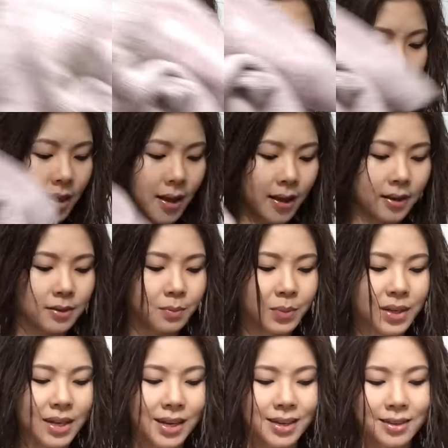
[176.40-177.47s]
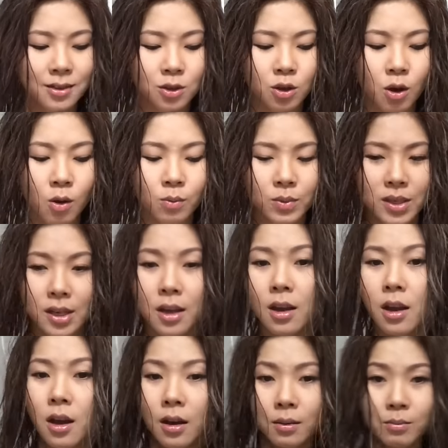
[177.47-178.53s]
to my client, please don't
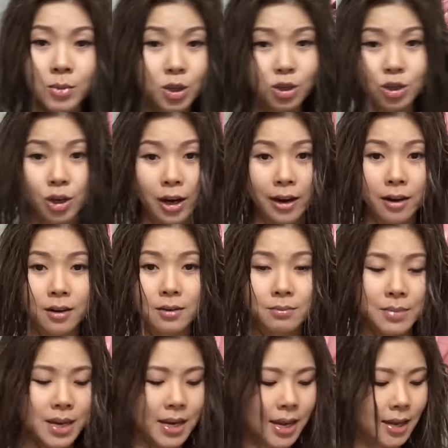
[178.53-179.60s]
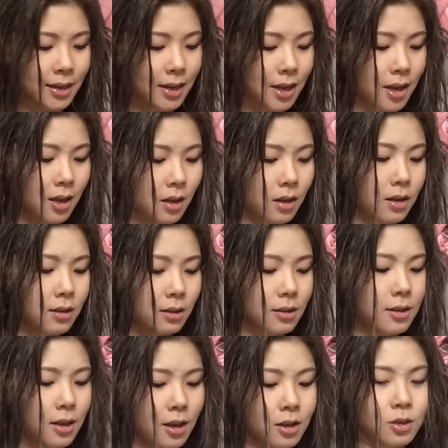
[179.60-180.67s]
mush your hair, meaning
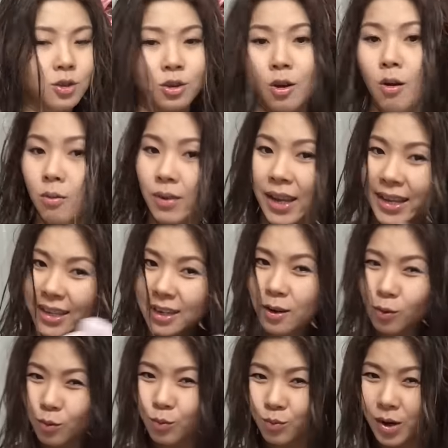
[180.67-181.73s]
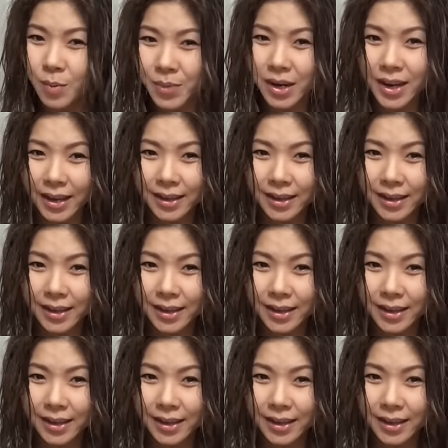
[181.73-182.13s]
don't like rub it